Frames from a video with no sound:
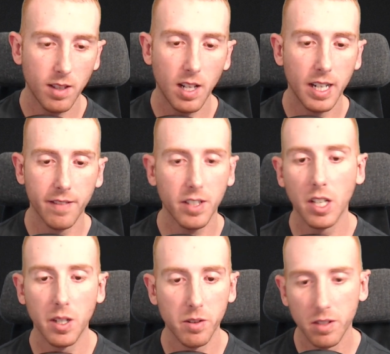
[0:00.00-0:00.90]
line of
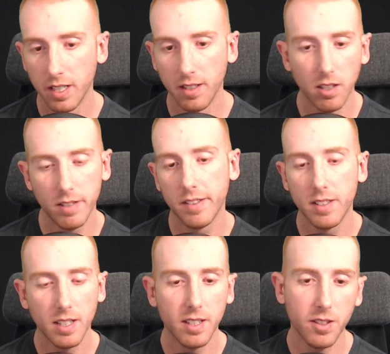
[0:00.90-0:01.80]
code and all of a
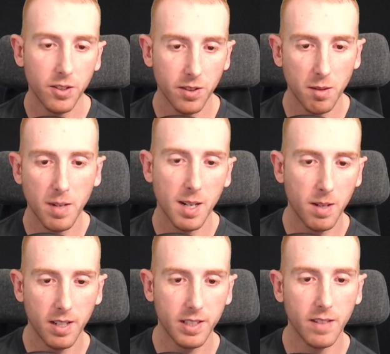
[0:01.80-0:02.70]
sudden you're the buy
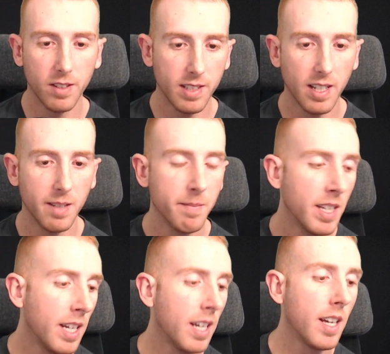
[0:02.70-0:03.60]
box every time.
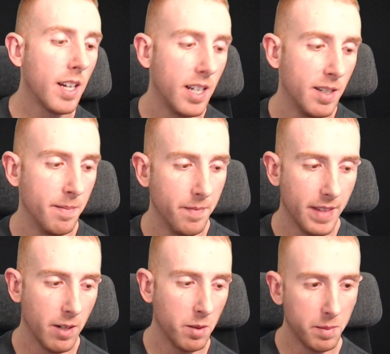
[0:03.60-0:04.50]

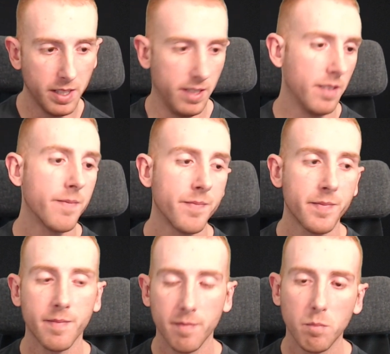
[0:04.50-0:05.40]
That would be
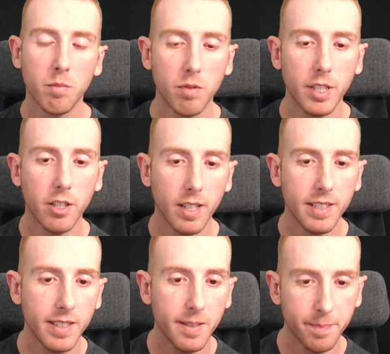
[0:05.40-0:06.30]
pretty
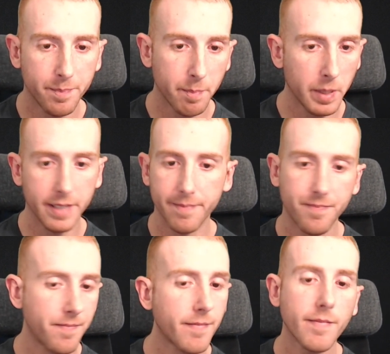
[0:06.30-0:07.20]
crazy. But
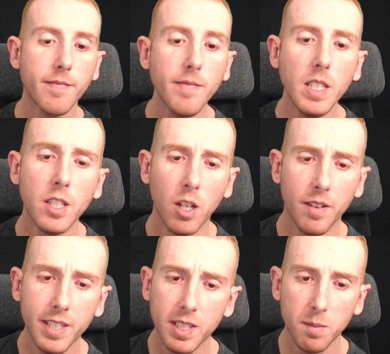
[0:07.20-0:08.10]
no,
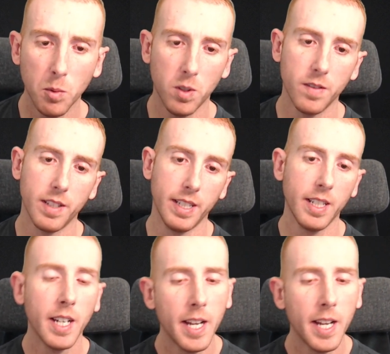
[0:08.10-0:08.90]
this is more of like